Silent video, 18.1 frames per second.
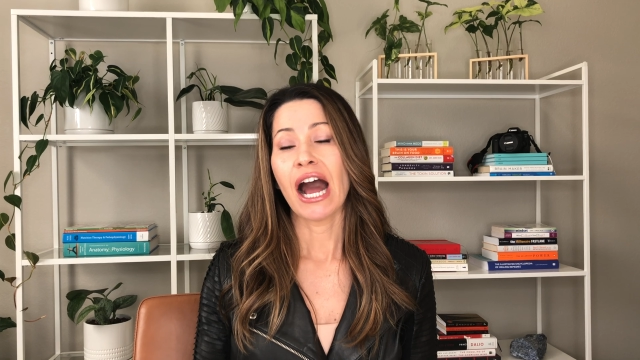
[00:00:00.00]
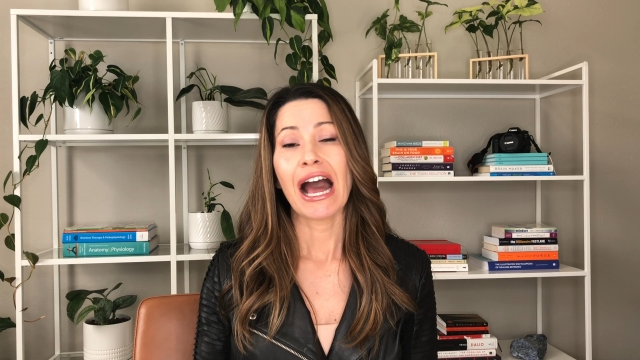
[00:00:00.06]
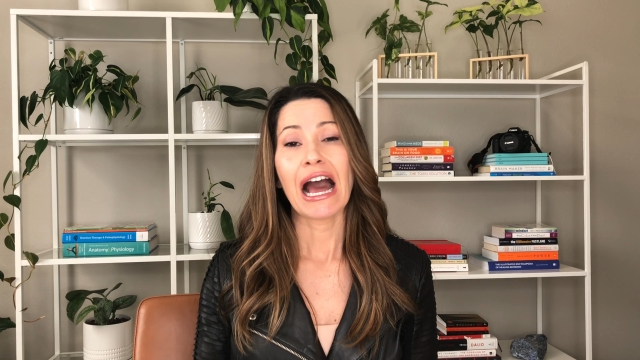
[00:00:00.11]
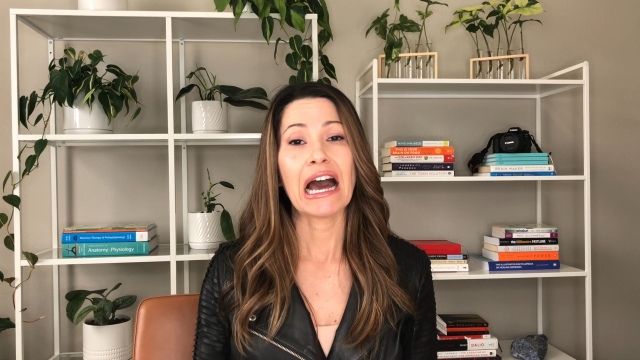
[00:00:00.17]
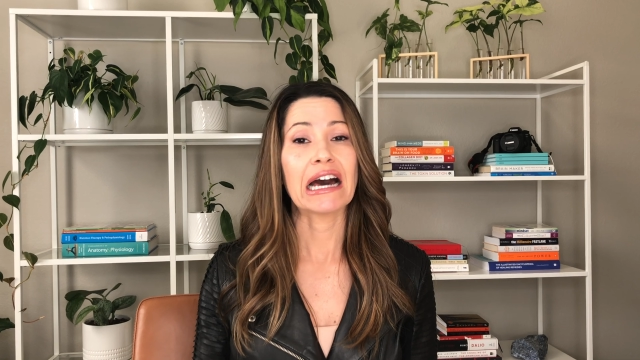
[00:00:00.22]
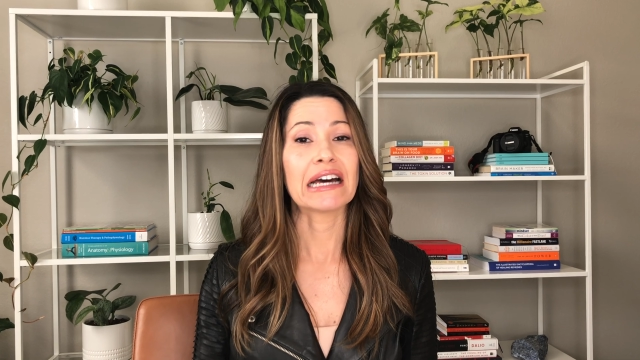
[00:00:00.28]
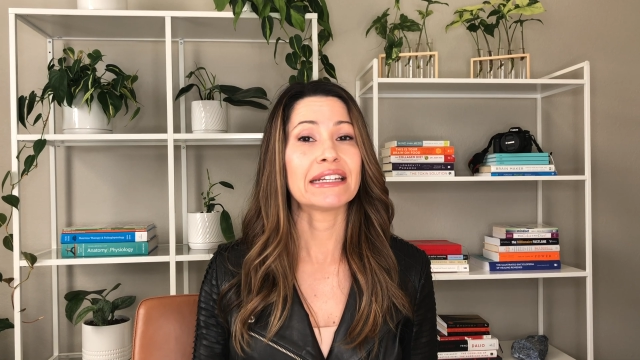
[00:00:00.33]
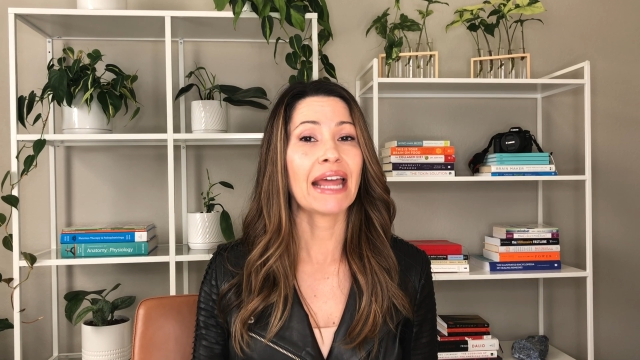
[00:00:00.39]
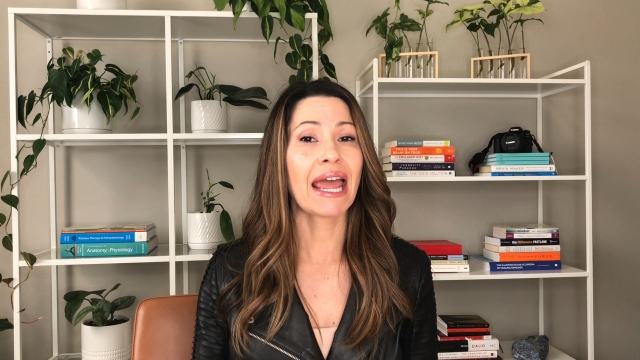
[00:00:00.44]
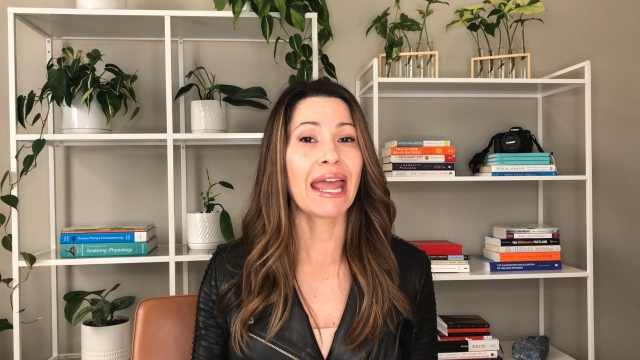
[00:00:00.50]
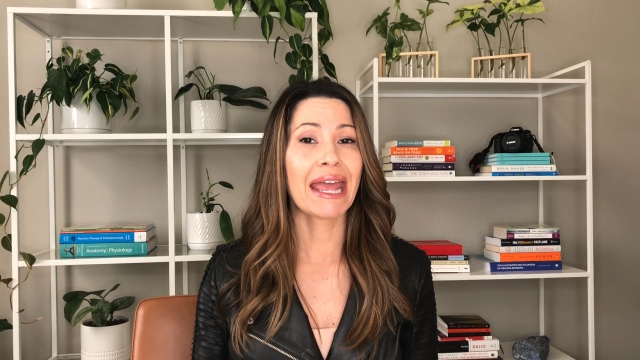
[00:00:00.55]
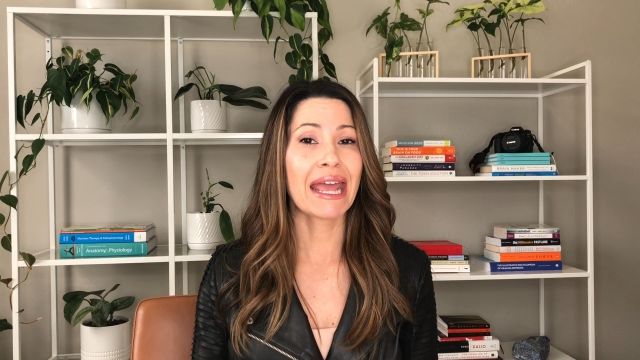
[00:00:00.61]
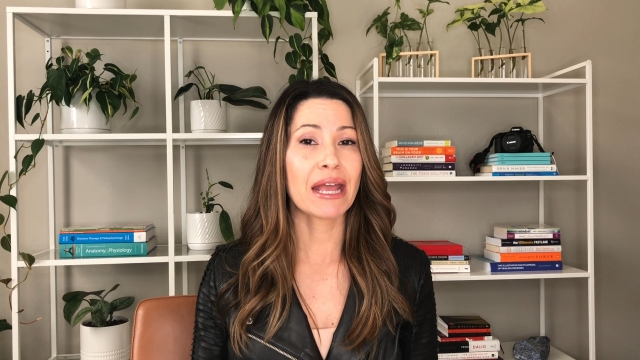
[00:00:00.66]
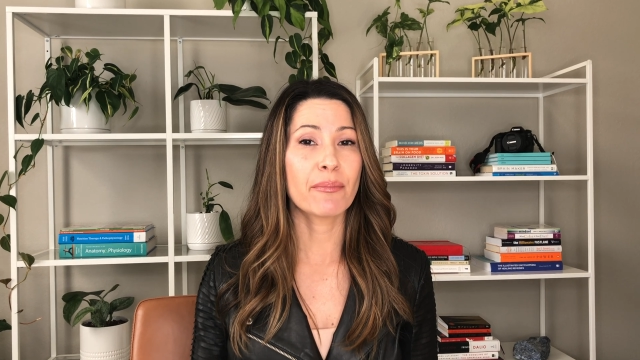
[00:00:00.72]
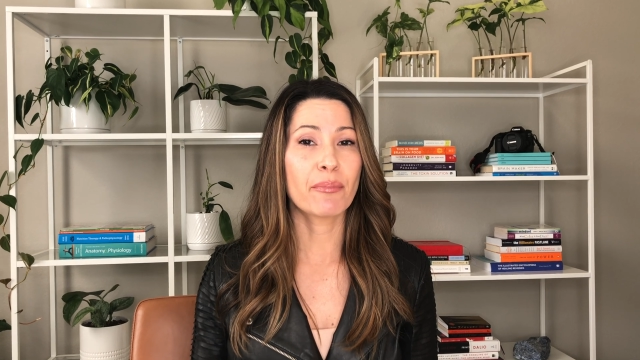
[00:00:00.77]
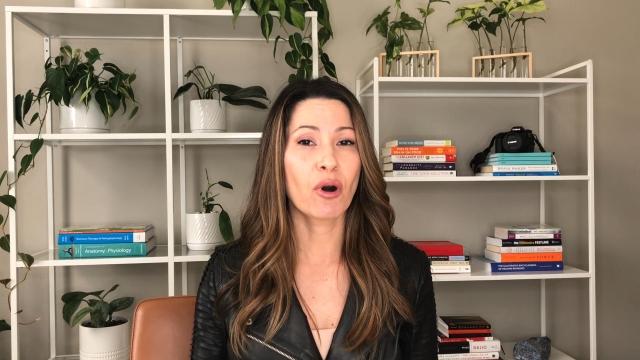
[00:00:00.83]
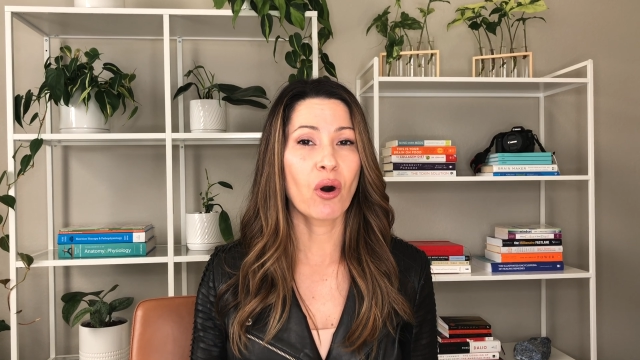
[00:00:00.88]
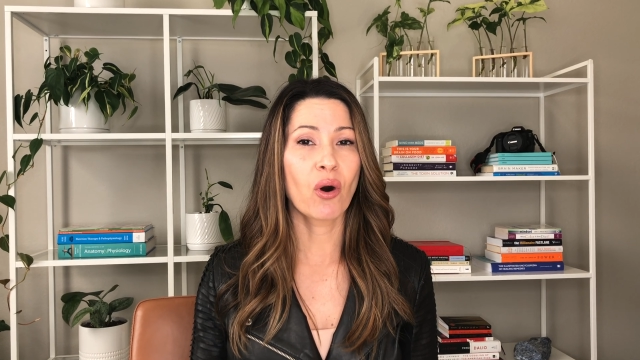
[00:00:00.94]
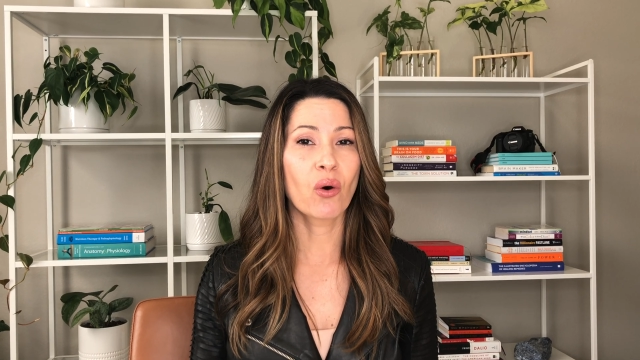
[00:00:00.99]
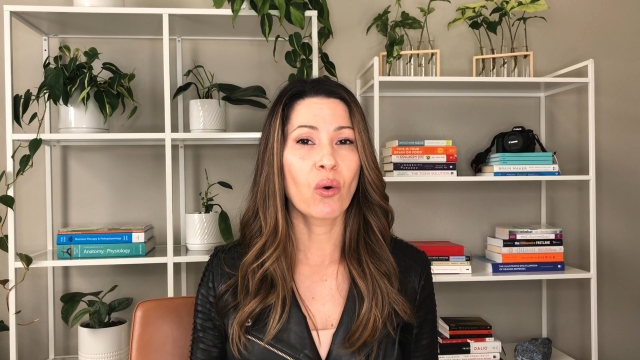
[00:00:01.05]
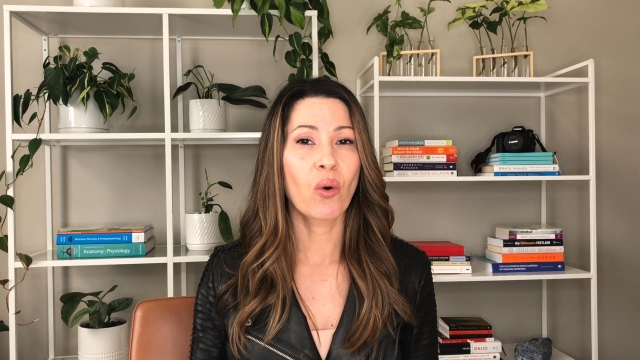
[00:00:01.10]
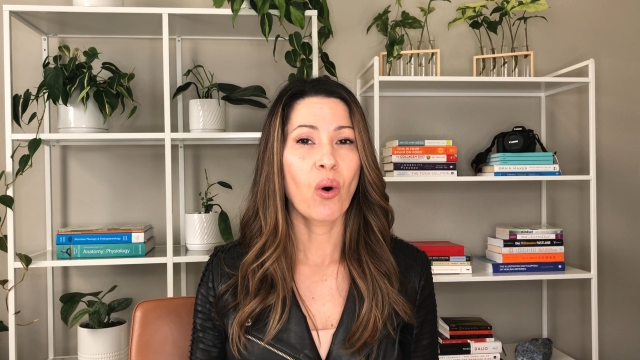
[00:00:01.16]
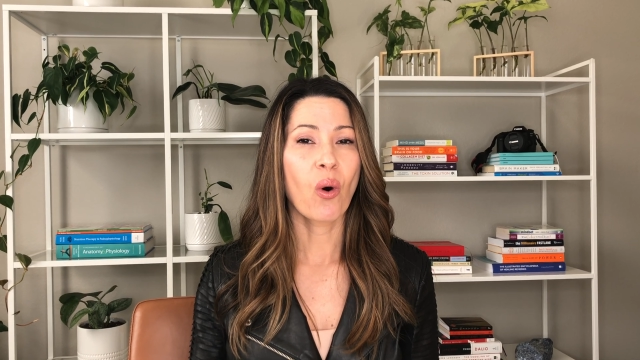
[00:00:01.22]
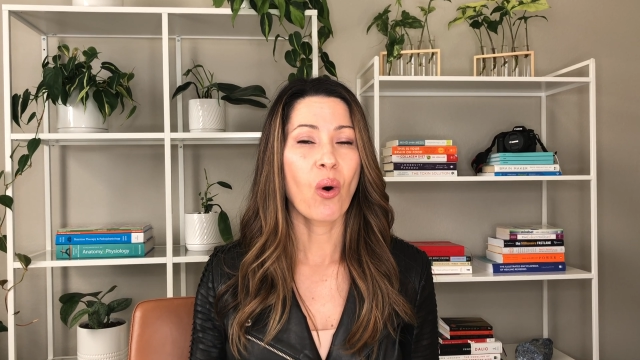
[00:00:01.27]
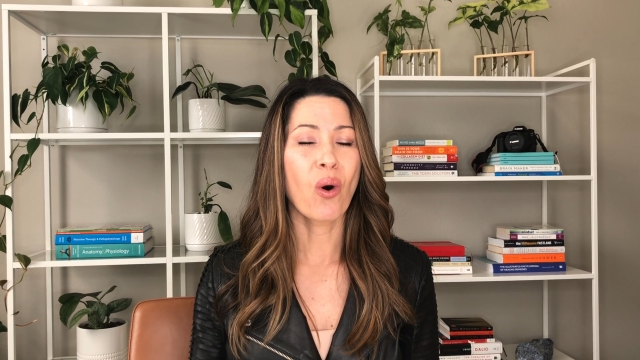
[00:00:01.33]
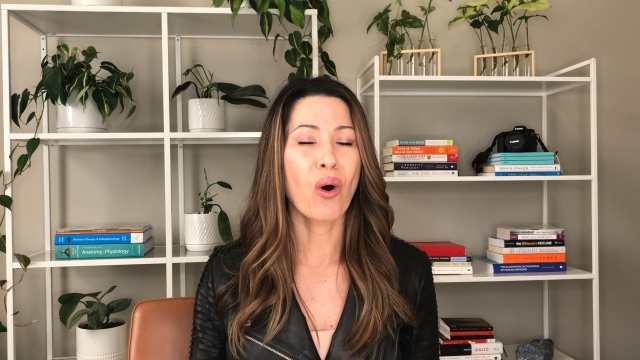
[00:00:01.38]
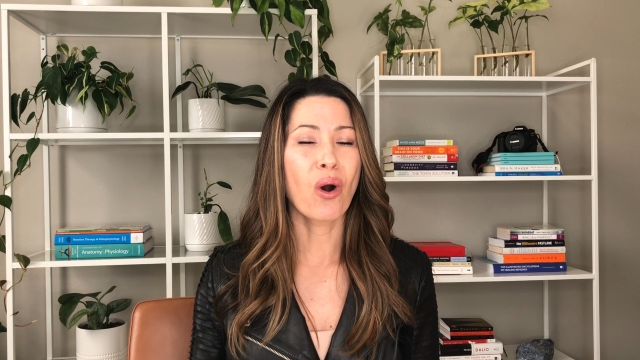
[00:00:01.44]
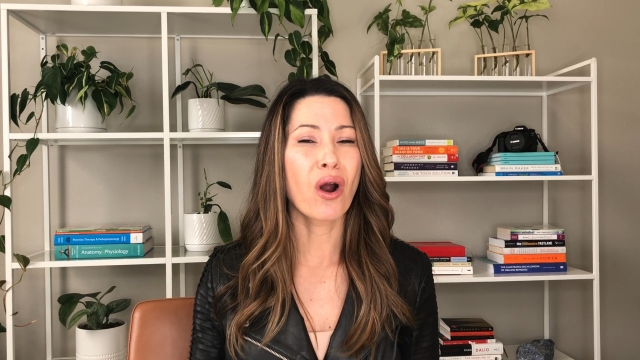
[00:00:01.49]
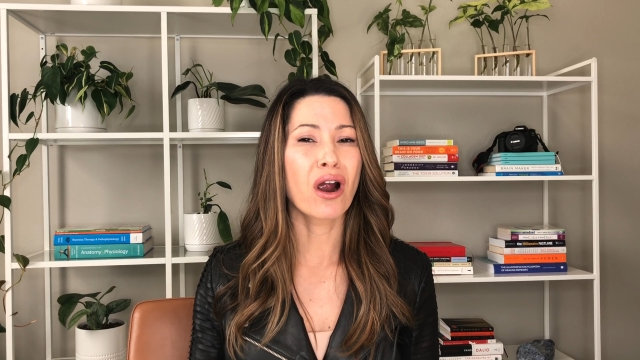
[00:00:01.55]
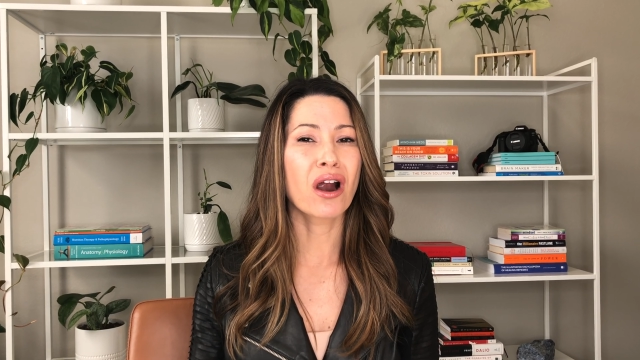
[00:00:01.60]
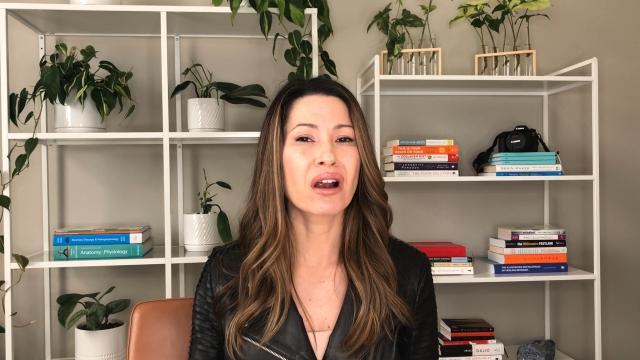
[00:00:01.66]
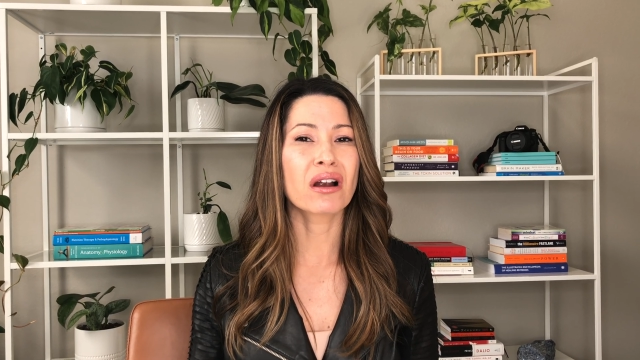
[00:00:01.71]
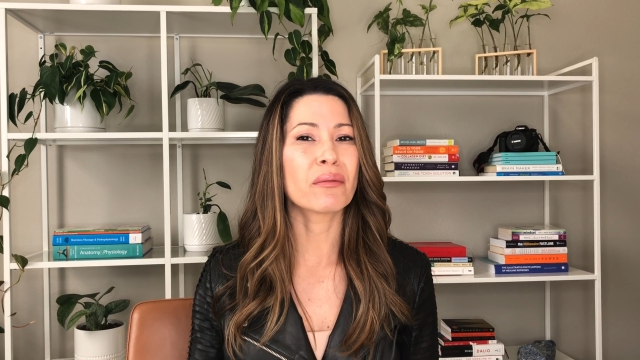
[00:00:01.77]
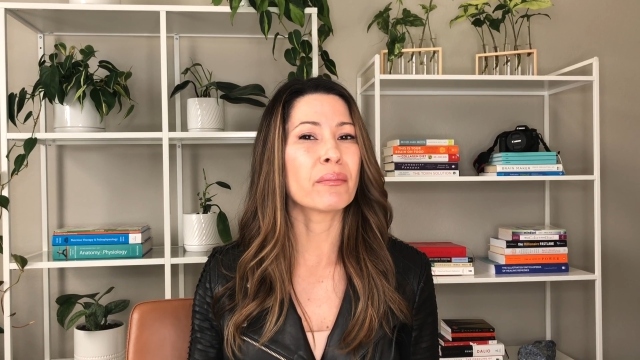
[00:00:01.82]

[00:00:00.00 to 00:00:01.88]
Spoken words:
unable or